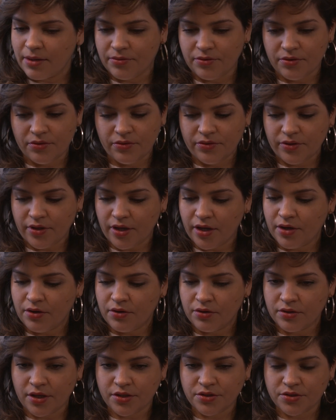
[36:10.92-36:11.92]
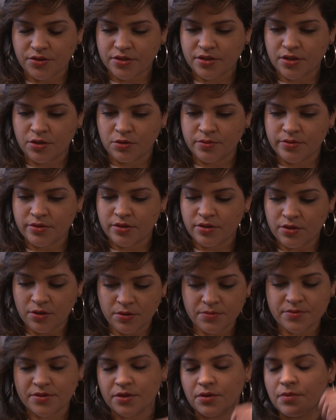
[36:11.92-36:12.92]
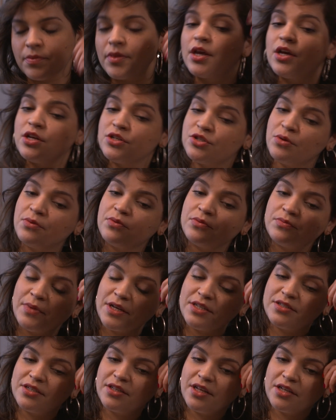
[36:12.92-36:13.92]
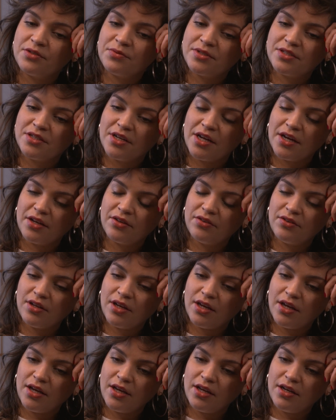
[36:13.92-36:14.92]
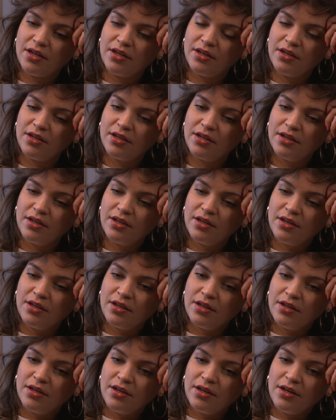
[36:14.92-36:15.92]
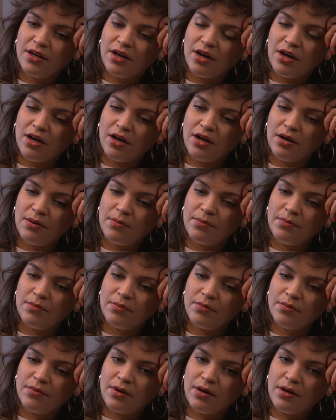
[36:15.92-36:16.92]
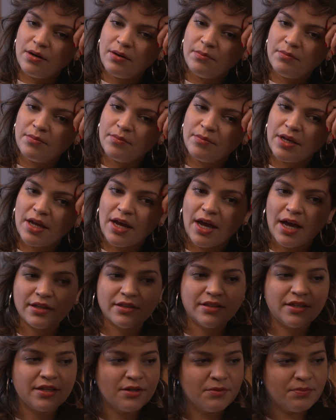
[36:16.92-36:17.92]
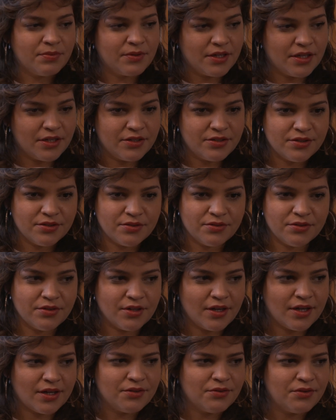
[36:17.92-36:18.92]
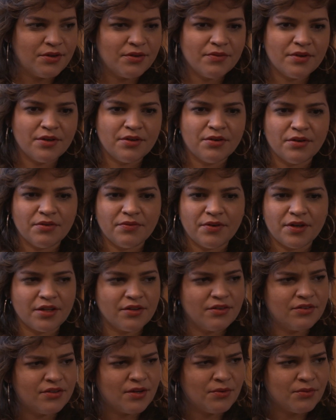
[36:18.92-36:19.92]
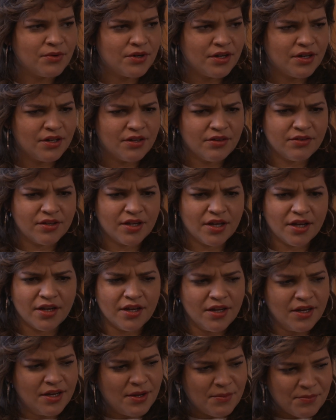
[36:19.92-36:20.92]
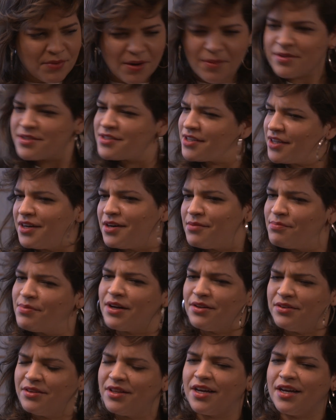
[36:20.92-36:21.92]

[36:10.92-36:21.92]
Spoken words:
Absolutely. I sure as hope so. So basically that's what's next, and I'm going to be acting in a play soon. I don't even know if I can say what it is yet, but I'm excited about